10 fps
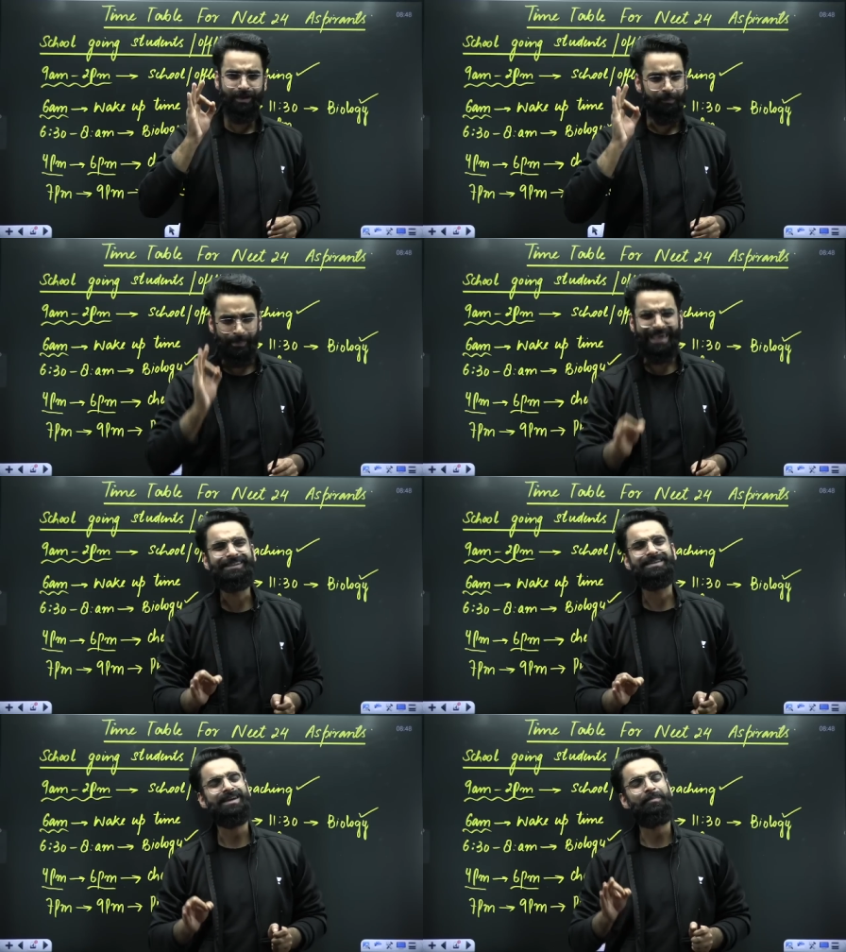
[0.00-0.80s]
make
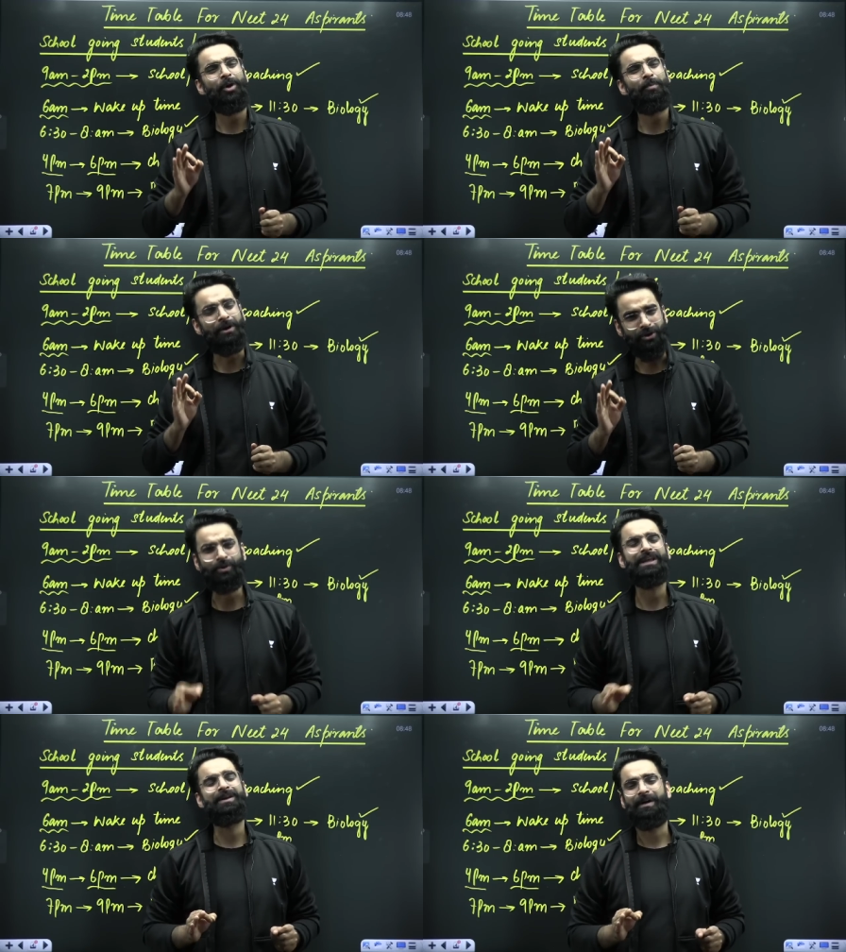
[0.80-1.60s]
this a proper
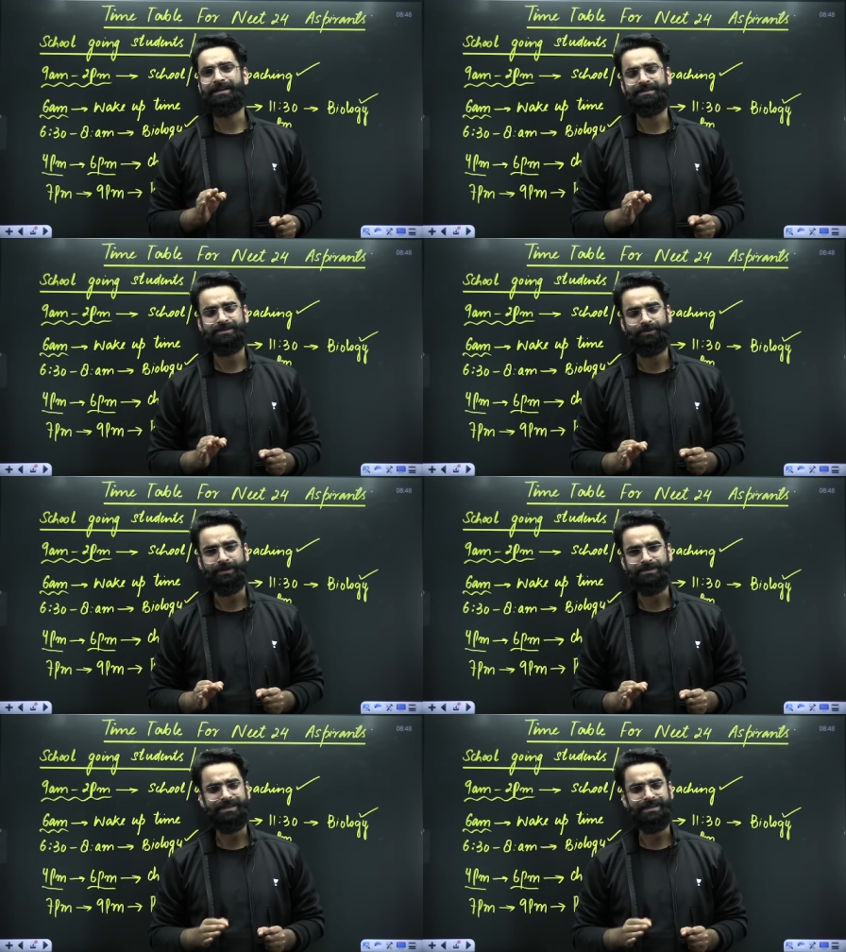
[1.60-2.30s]
routine, my dear students.